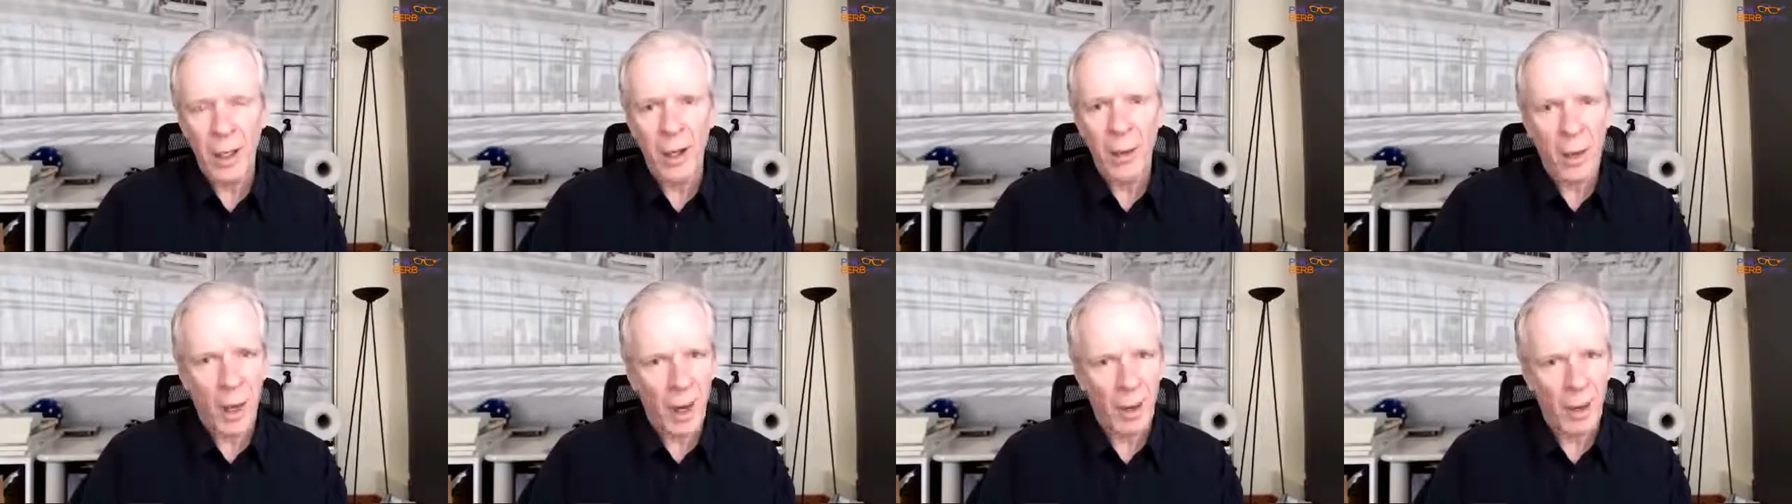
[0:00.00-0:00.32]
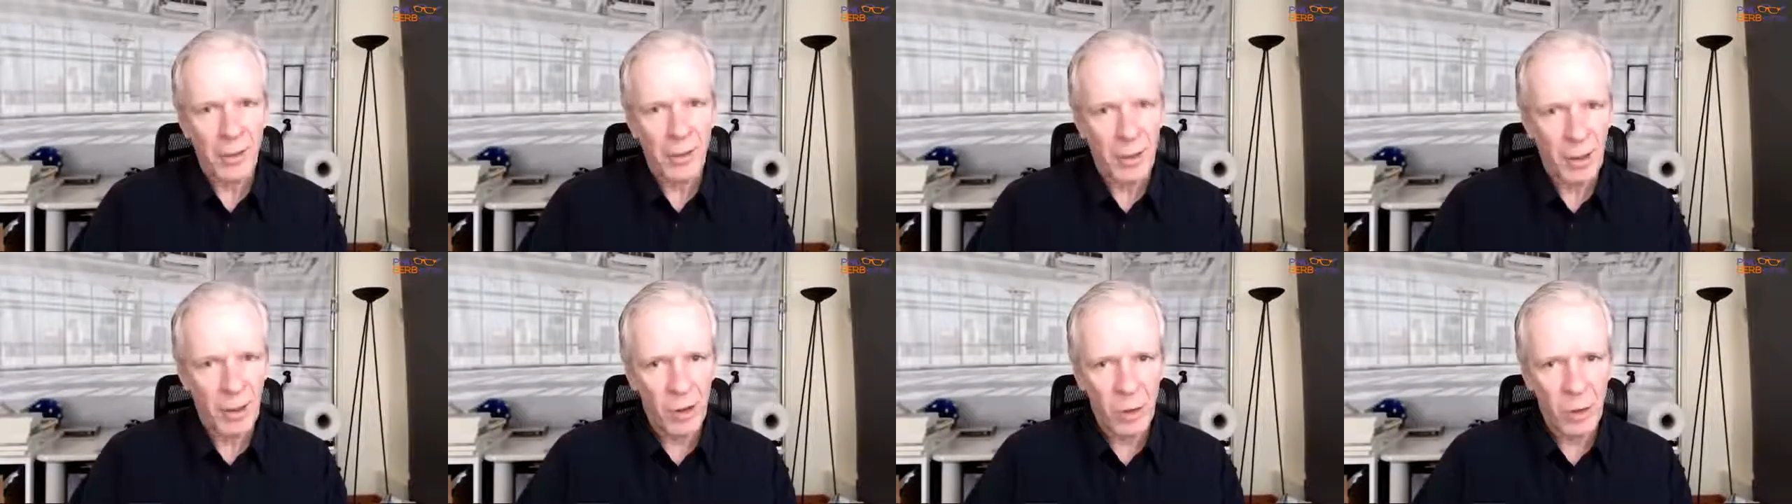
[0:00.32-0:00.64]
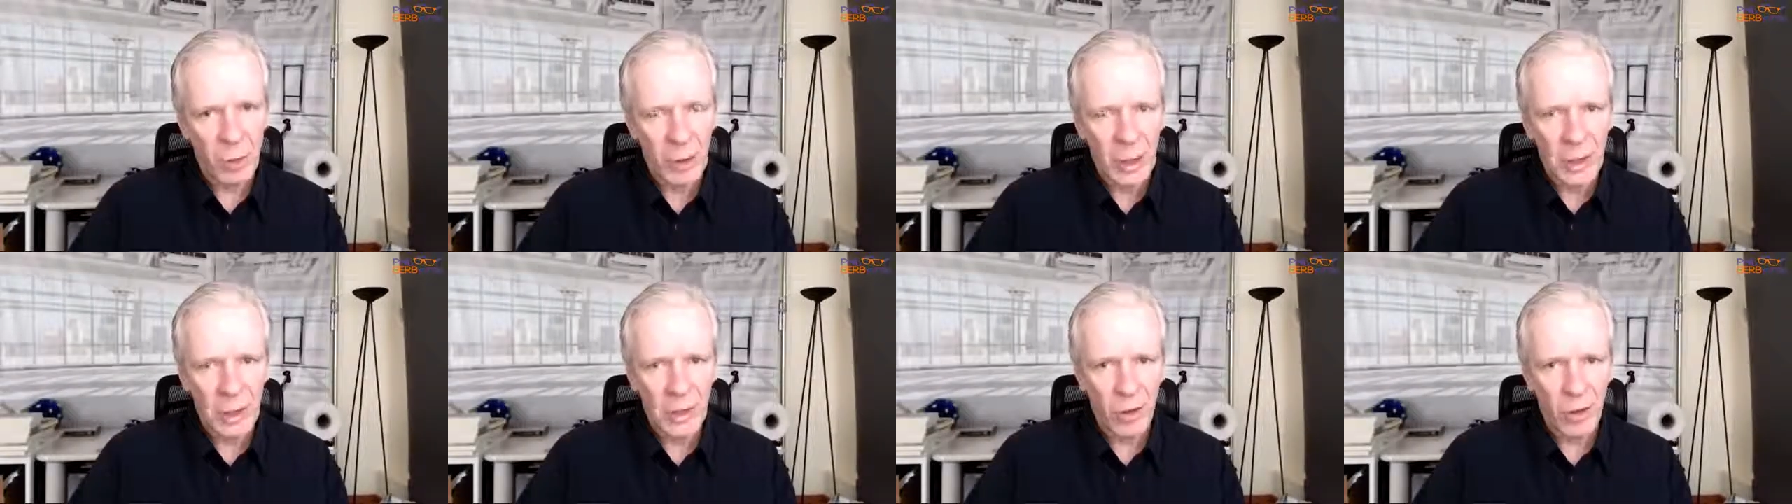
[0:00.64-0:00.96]
after the
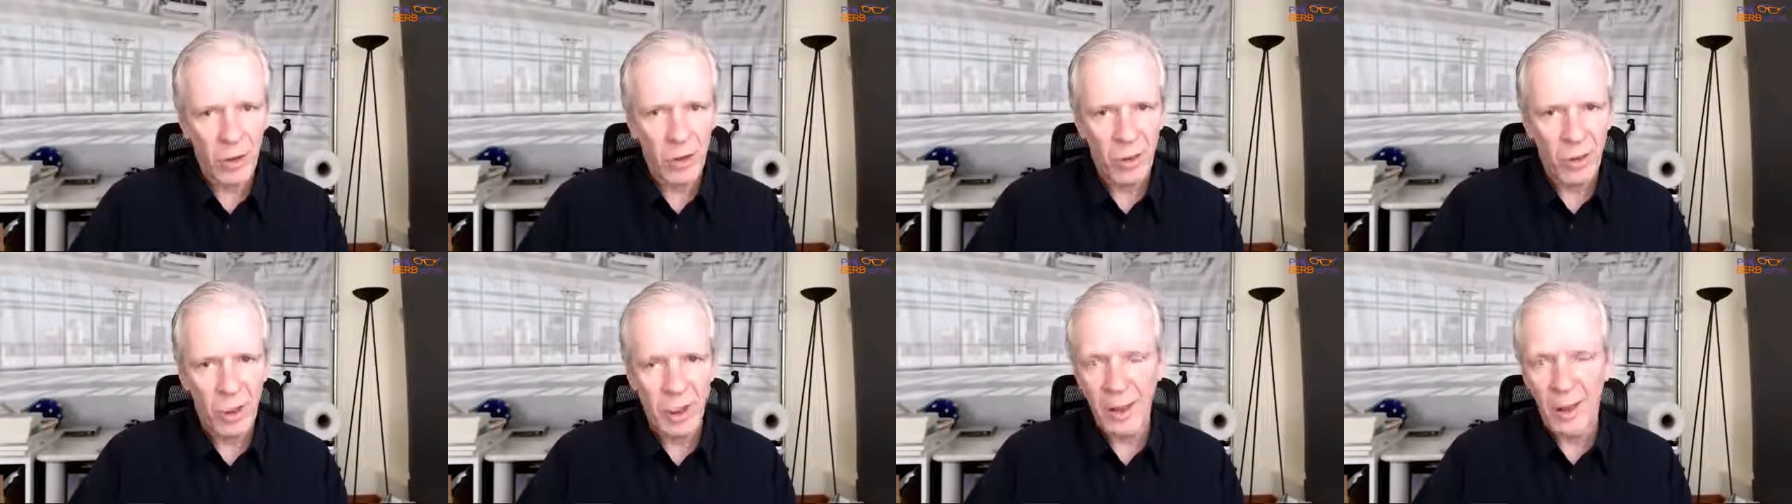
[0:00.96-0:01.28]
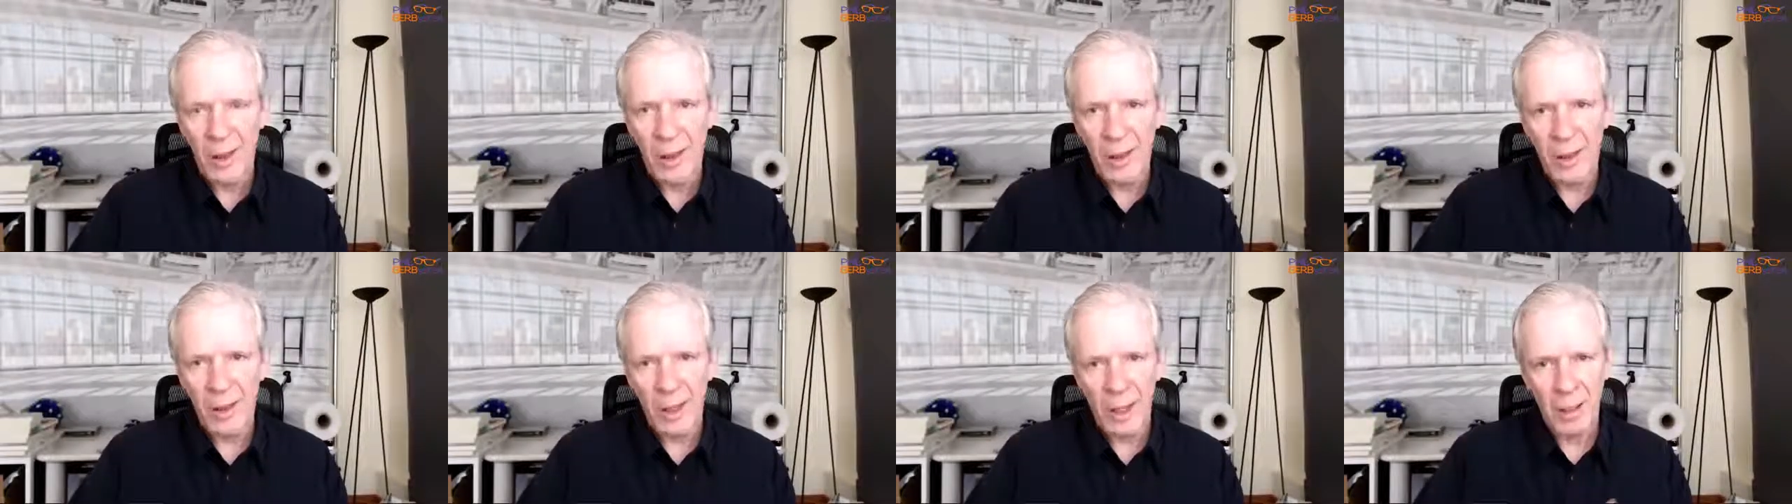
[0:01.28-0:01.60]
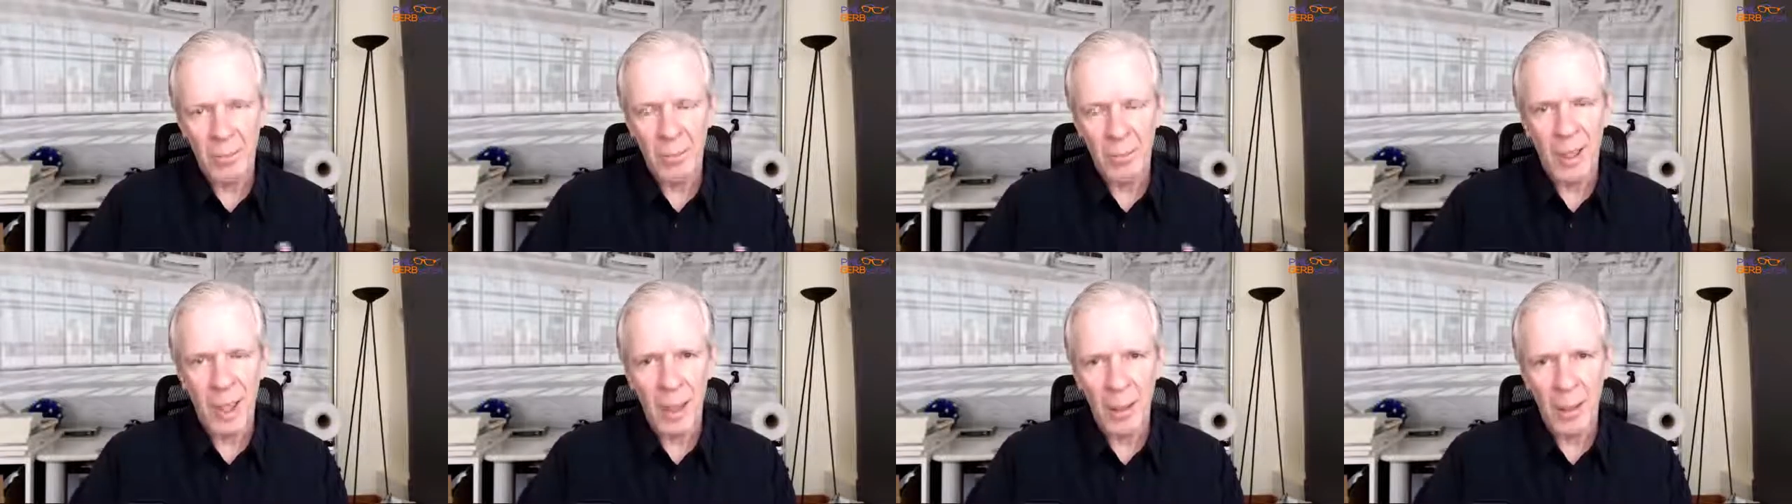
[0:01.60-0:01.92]
speech,
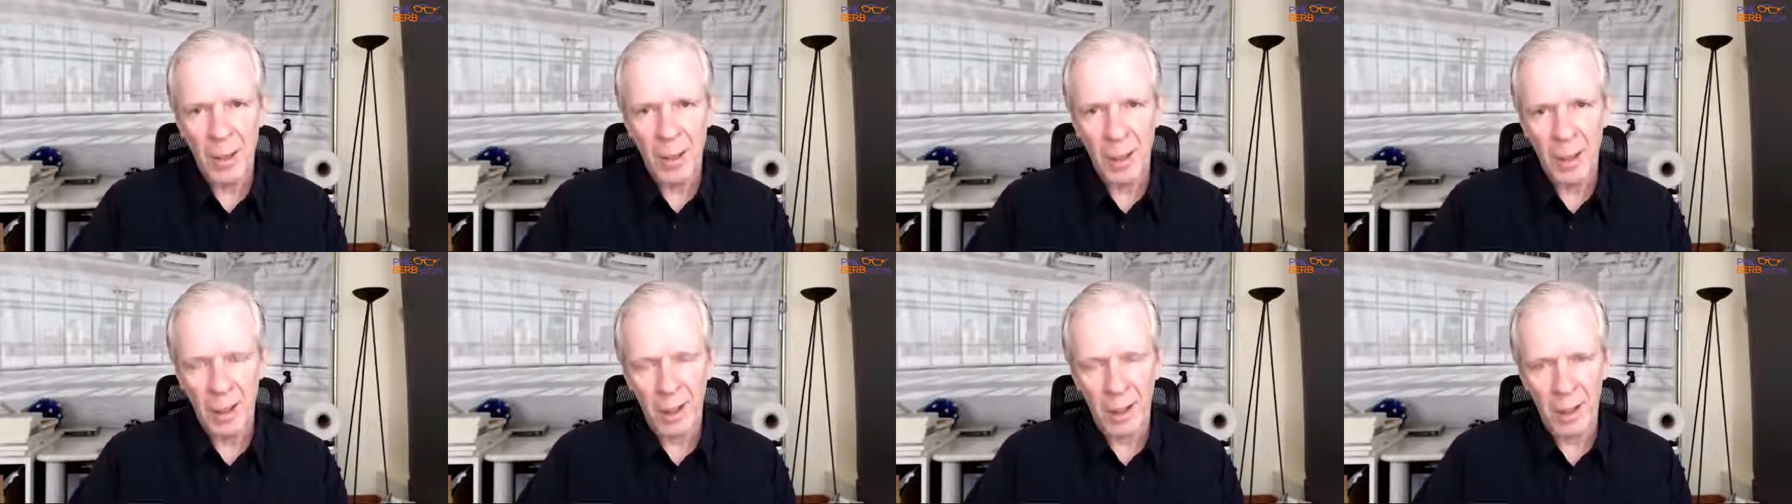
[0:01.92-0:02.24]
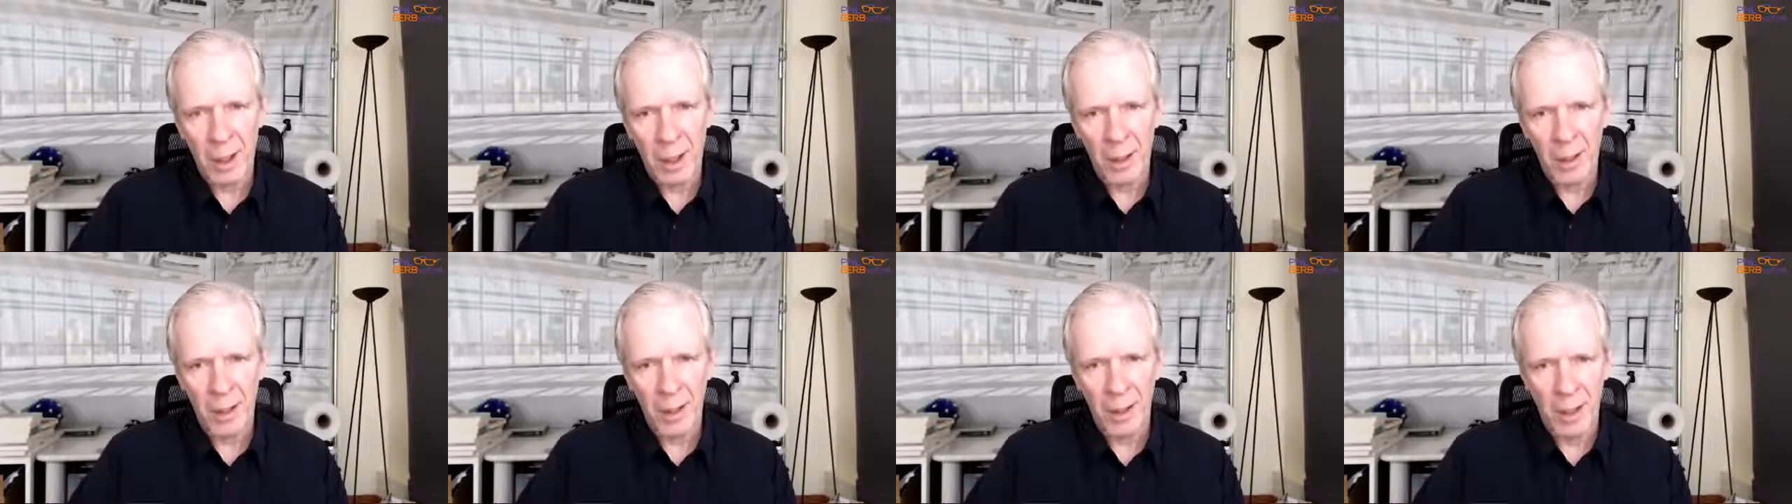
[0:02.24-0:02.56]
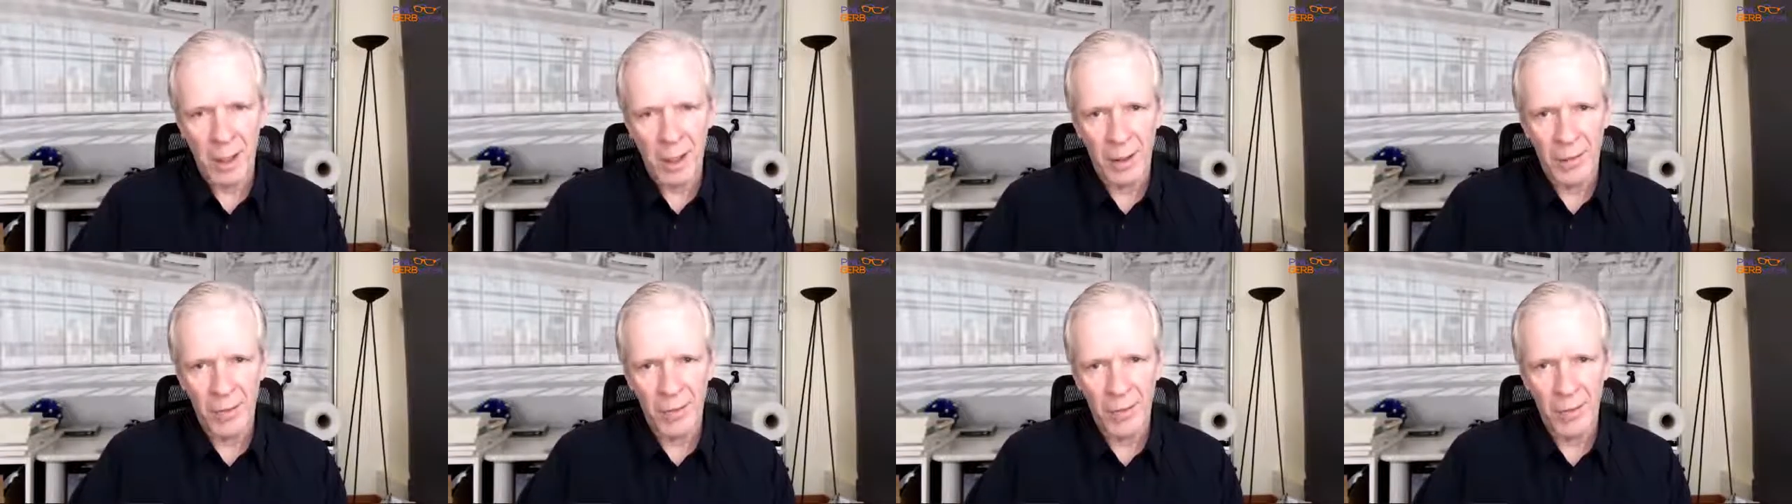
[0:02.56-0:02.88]
they make it known
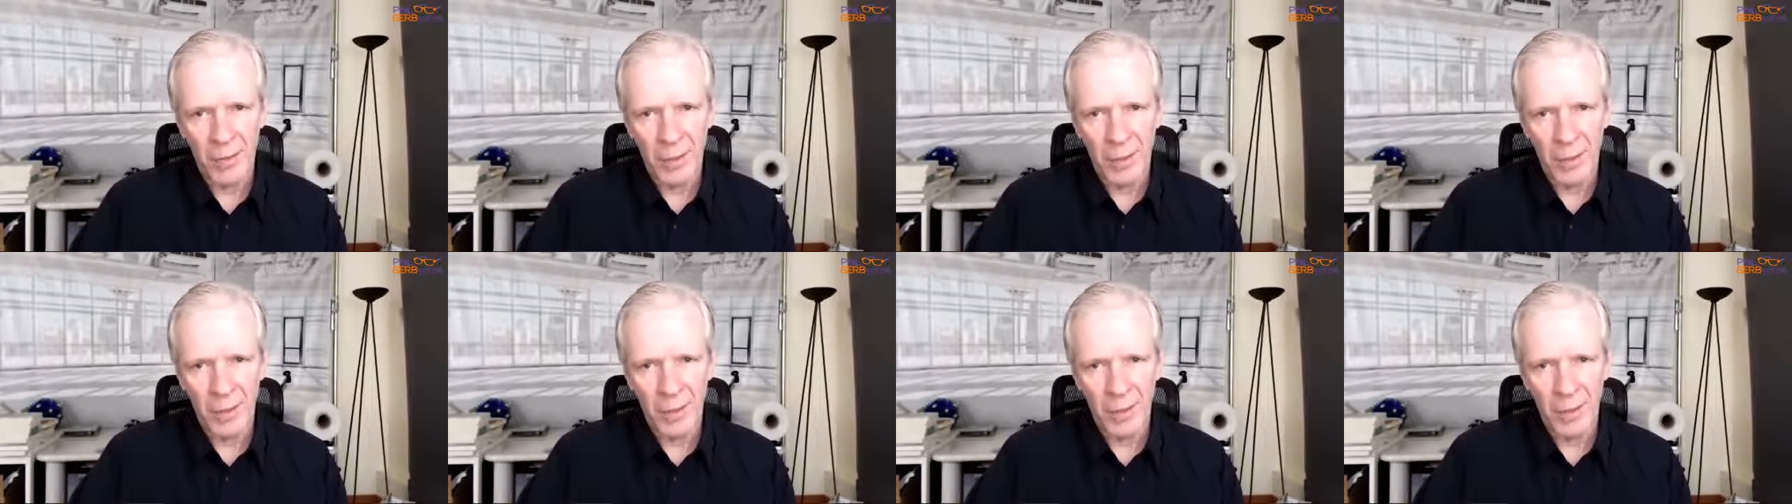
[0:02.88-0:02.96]
that